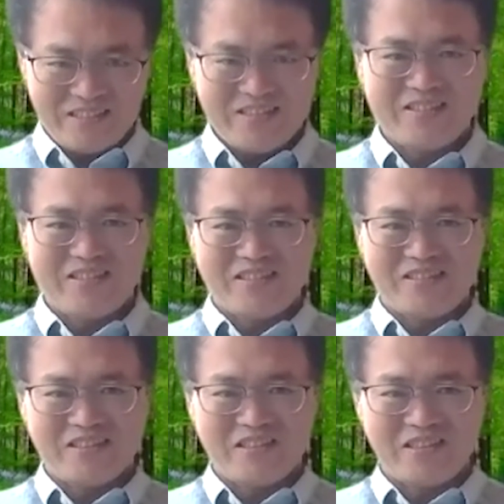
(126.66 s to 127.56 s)

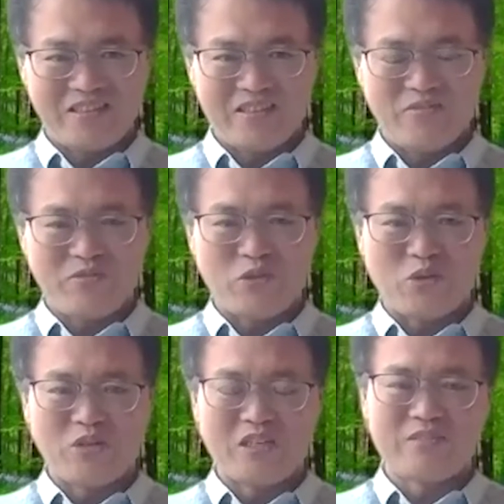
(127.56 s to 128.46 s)
it's
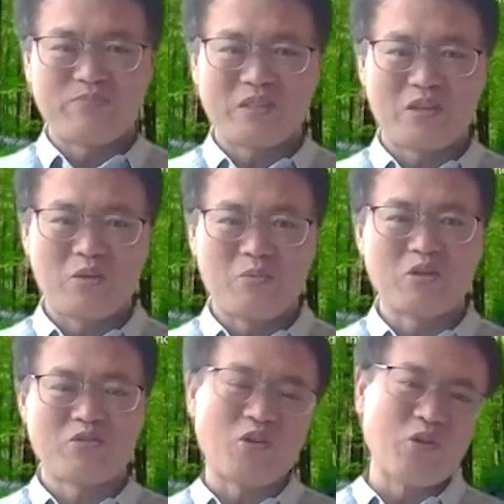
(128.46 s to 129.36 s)
for
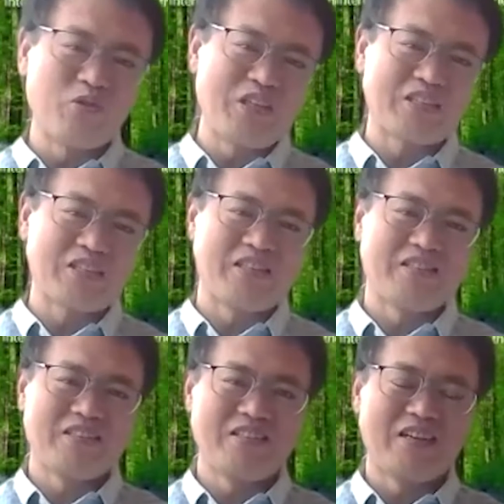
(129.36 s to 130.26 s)
almost 4 weeks
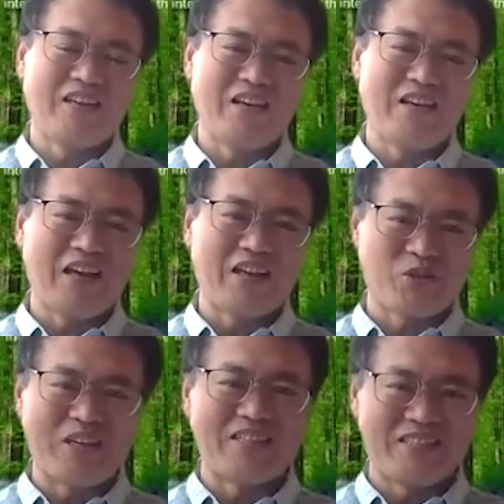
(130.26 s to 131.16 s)

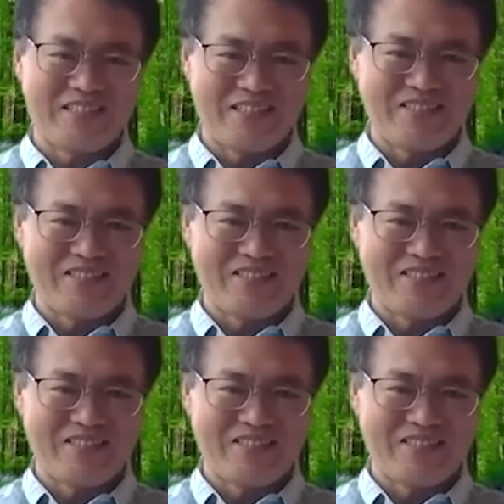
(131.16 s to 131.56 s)
isolation,